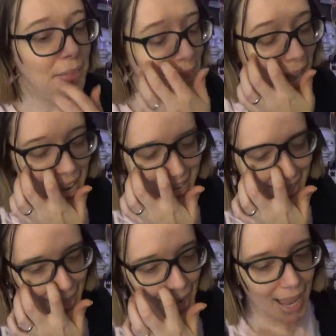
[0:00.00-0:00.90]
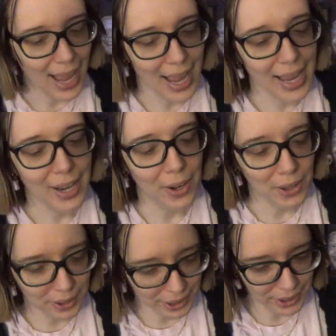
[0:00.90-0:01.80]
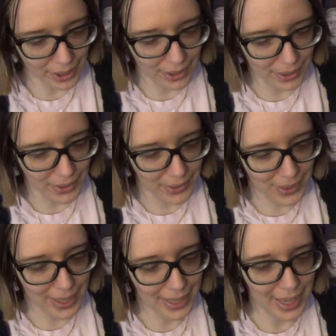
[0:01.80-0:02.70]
Then I also